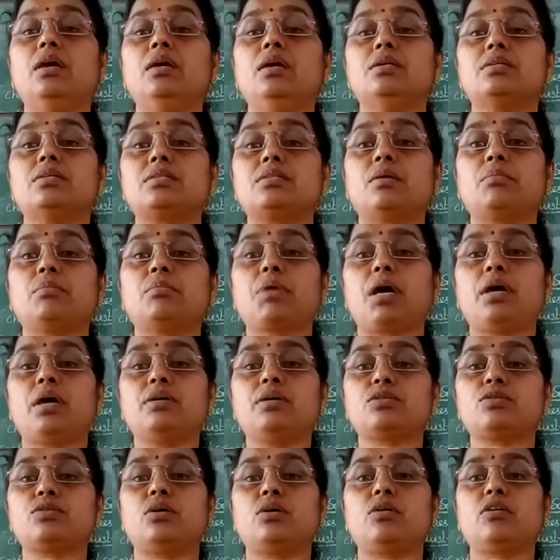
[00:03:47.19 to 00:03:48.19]
some kind of
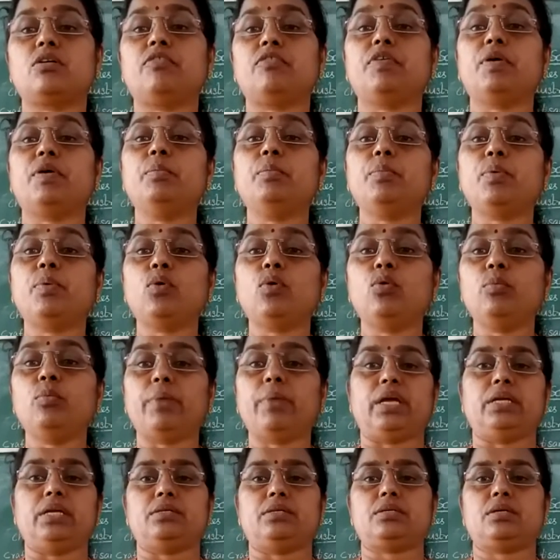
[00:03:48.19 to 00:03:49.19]
sort of
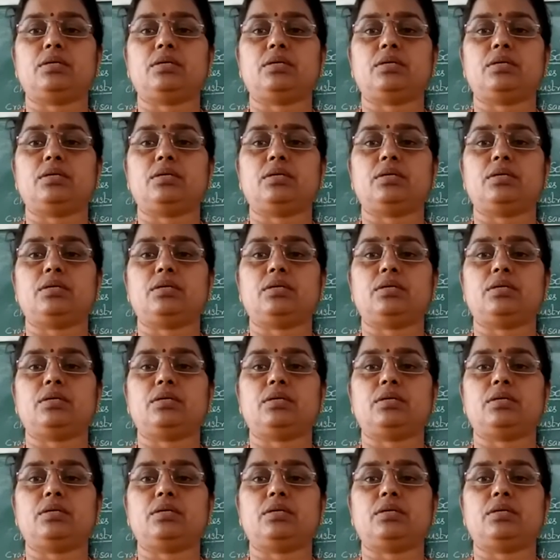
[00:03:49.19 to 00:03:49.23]
improvement.